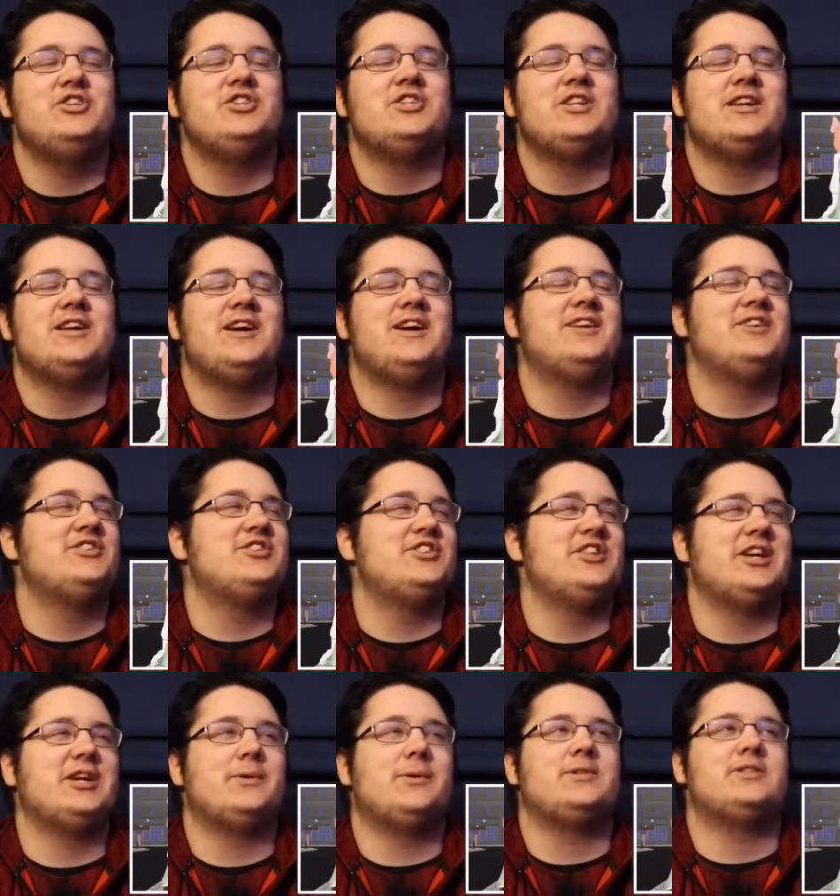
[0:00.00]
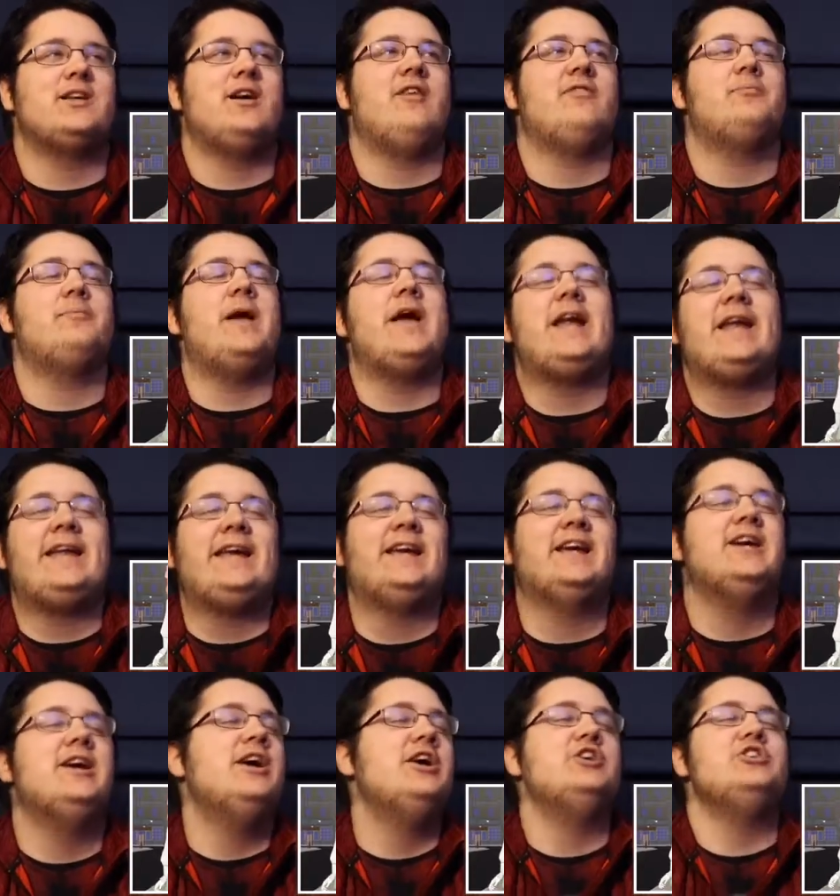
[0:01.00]
she's she's thinking to herself, Penny,
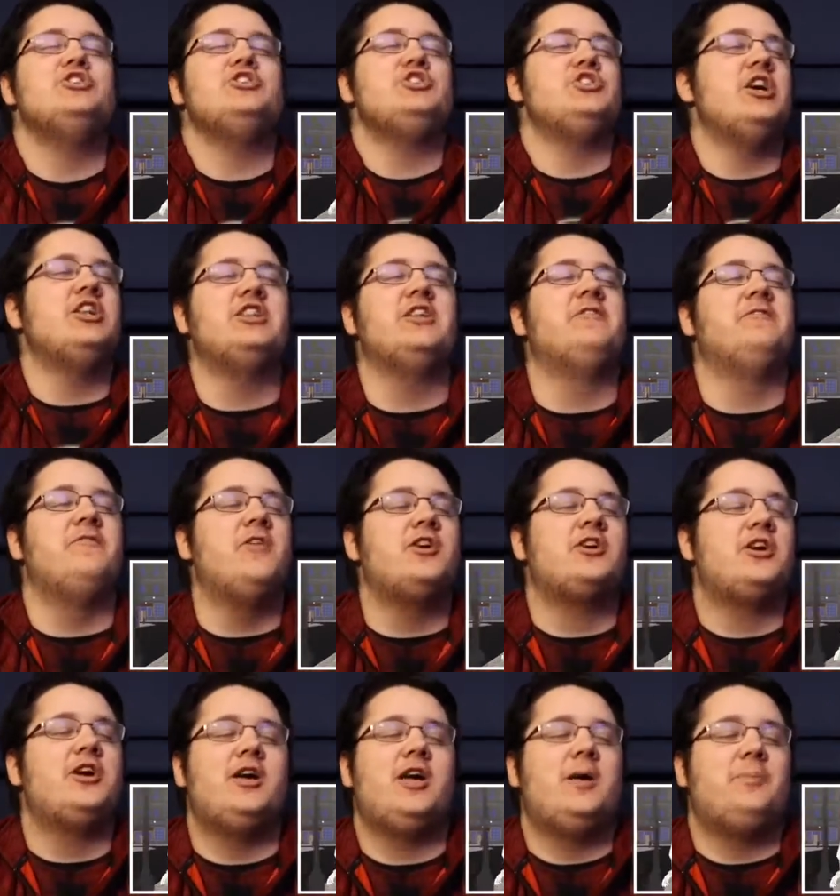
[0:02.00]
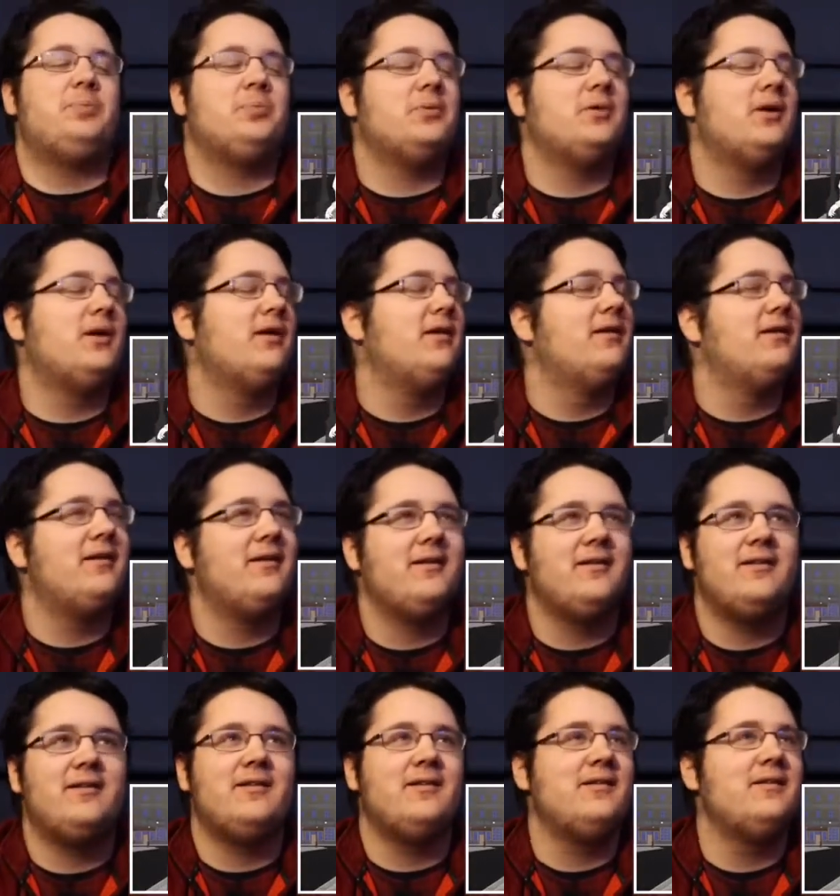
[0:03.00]
I'm shut the fuck up. Is.
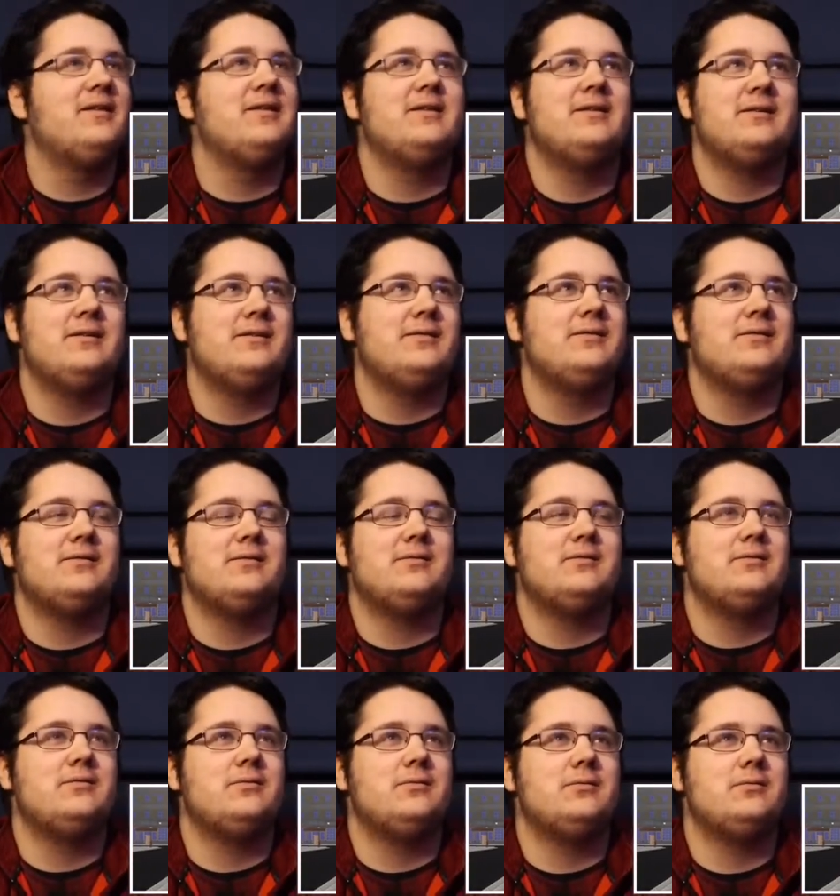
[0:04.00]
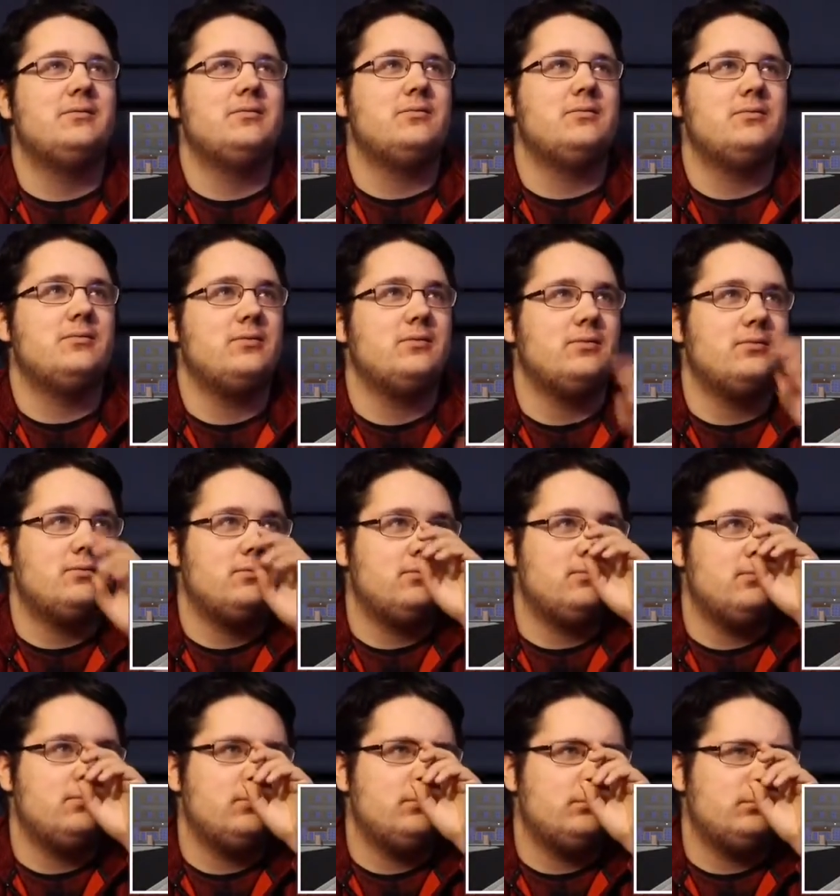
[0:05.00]
is she friends with Blake?
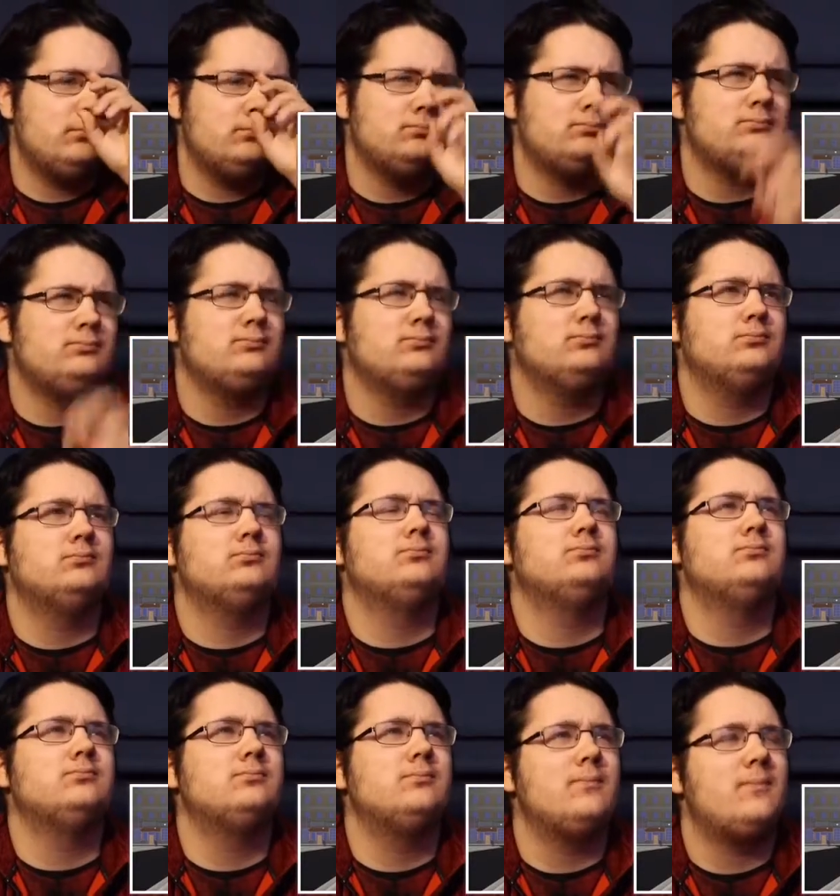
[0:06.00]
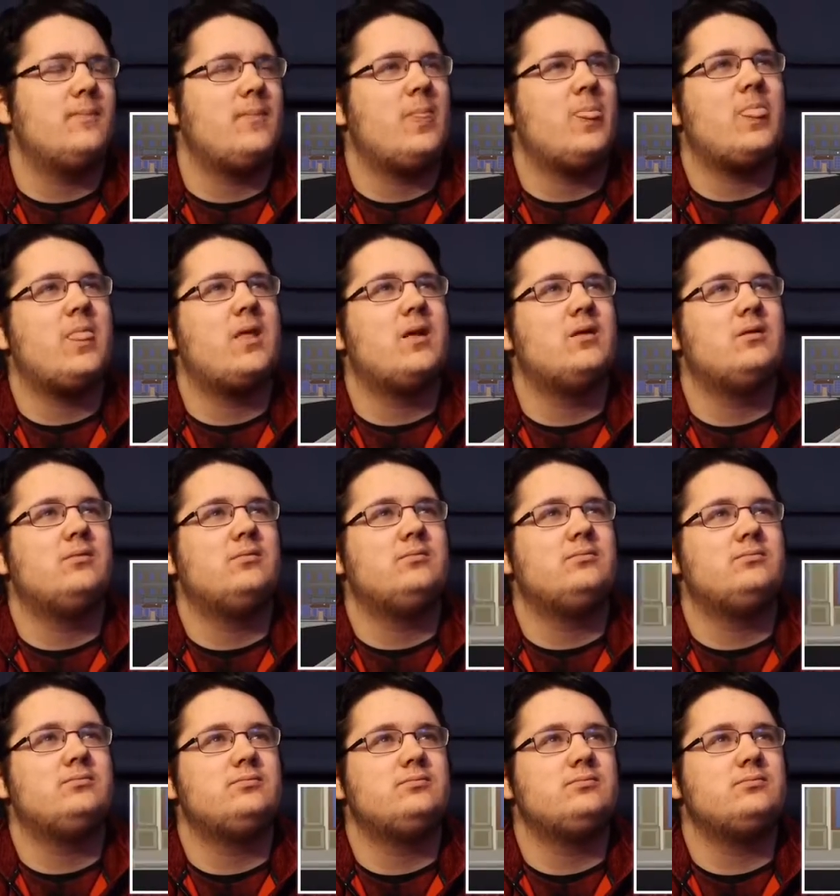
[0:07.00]
Well, that's kind of up in the air right now.
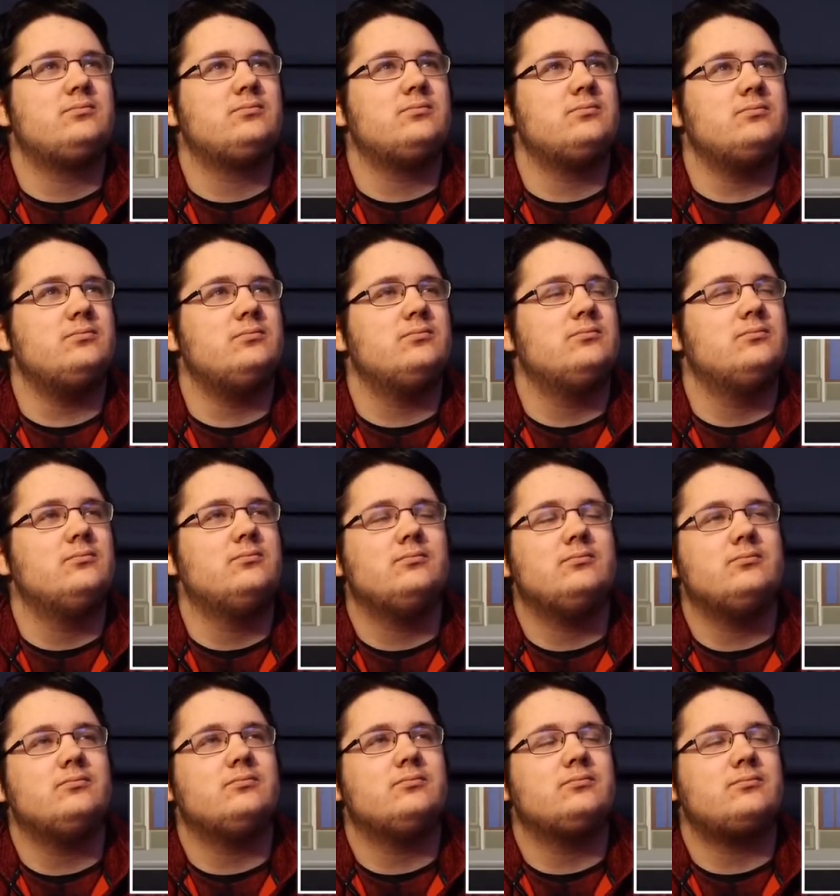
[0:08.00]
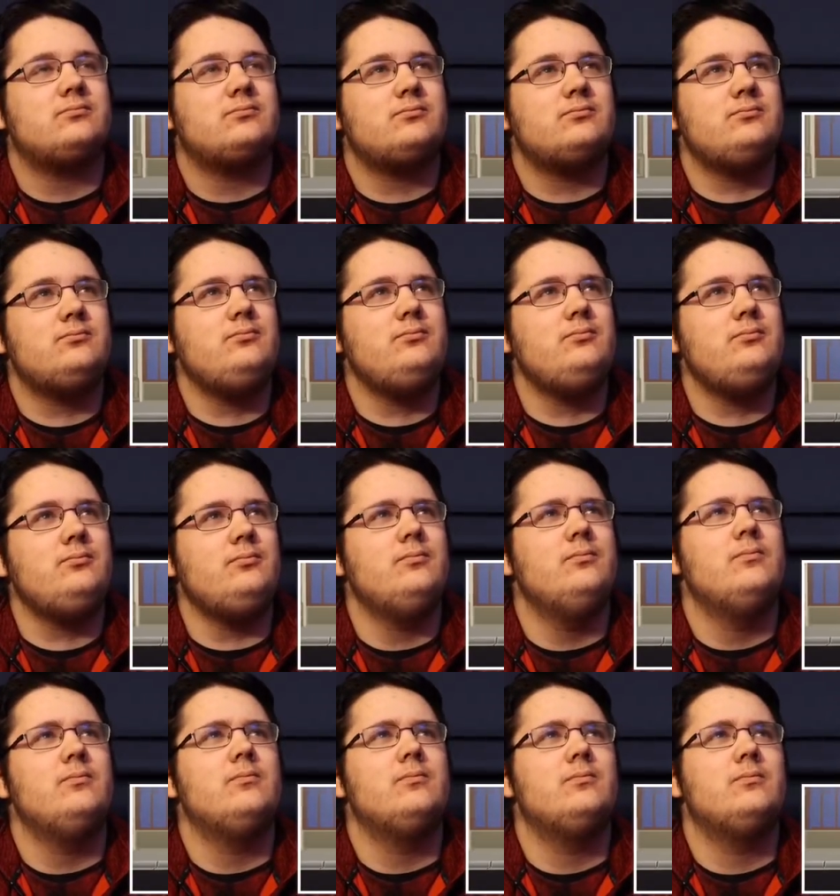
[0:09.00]
But why?
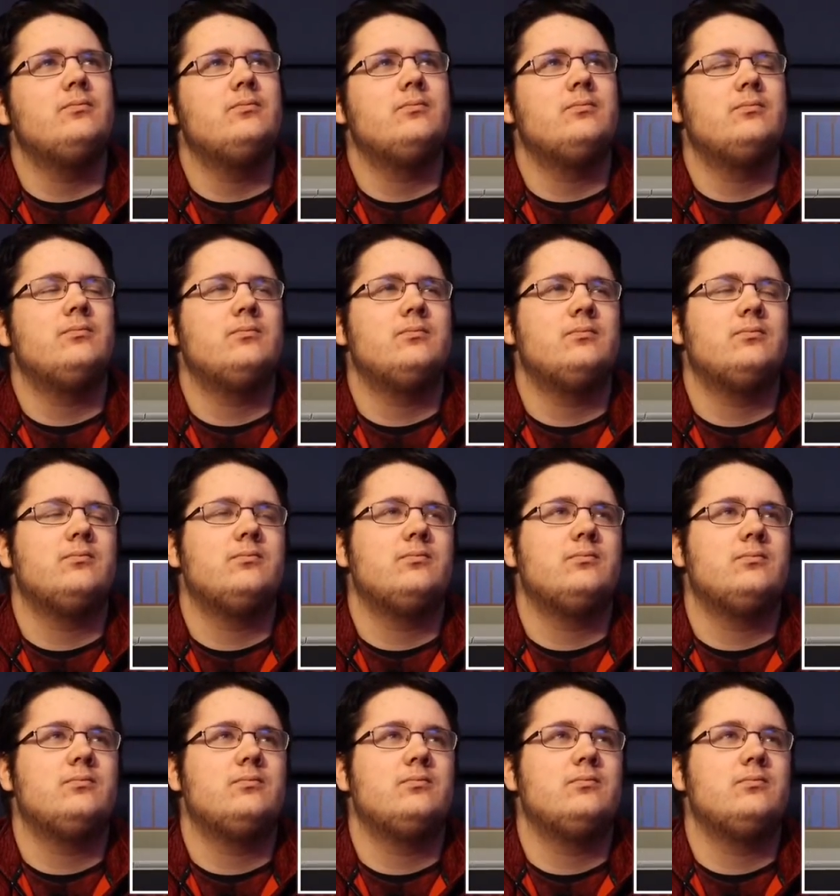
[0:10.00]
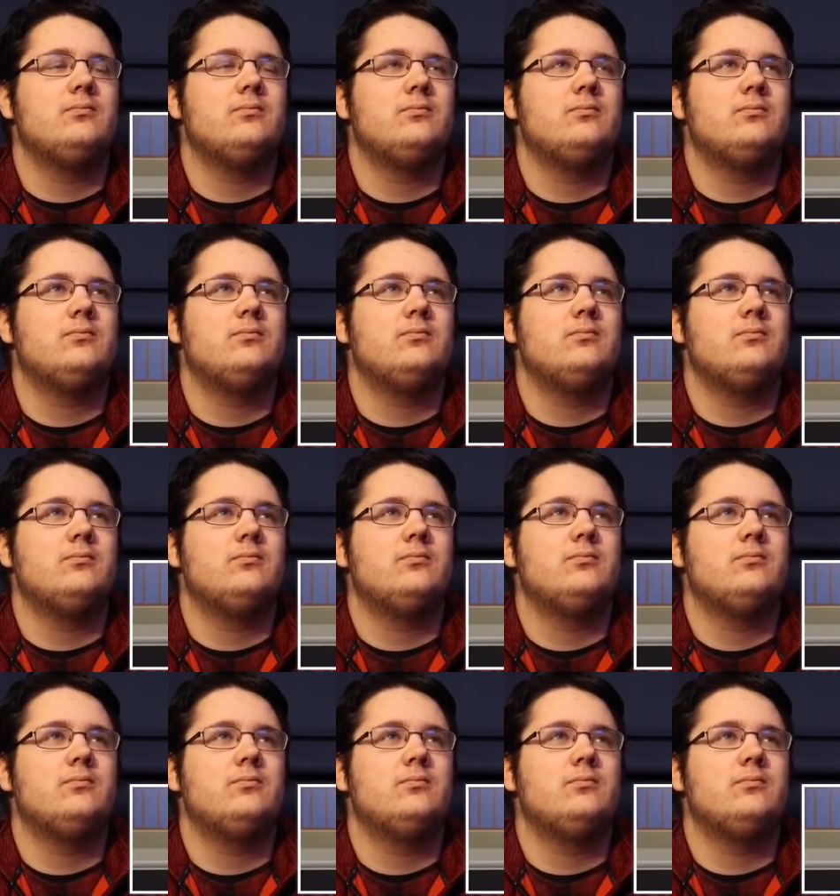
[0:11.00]
Well, you see, Blake might